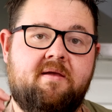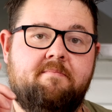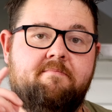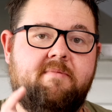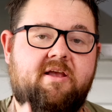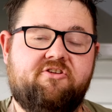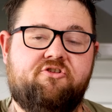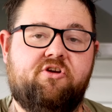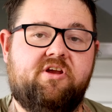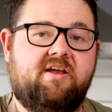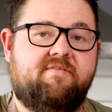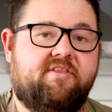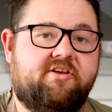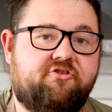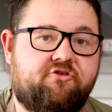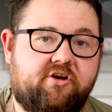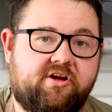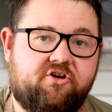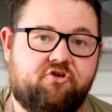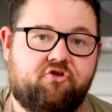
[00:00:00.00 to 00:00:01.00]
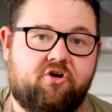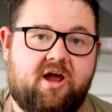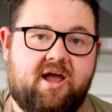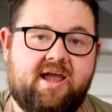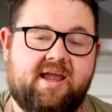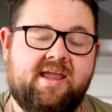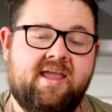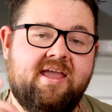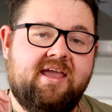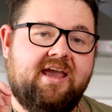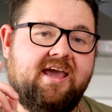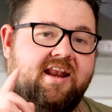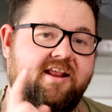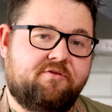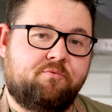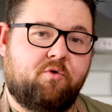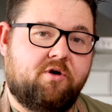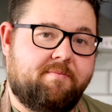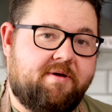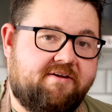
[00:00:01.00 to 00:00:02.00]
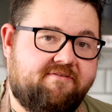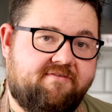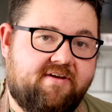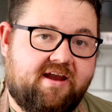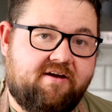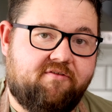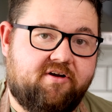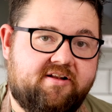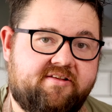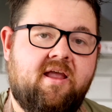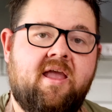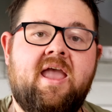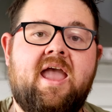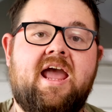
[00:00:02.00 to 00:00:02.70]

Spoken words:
Make sure you give this drink a try. It is one of my favorites.